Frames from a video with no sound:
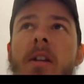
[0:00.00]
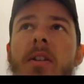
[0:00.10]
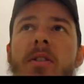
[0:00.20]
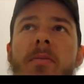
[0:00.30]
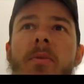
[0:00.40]

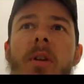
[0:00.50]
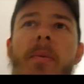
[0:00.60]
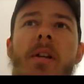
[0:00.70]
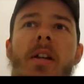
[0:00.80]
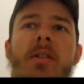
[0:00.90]
Some more, but
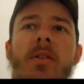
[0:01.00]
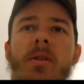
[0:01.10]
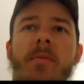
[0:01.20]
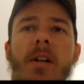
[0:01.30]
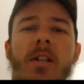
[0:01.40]
not too
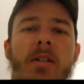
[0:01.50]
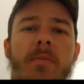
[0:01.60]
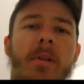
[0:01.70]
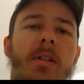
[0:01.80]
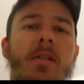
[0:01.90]
much.
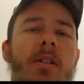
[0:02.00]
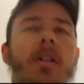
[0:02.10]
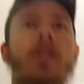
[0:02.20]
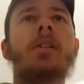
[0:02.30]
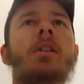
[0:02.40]
But,
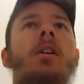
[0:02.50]
uh,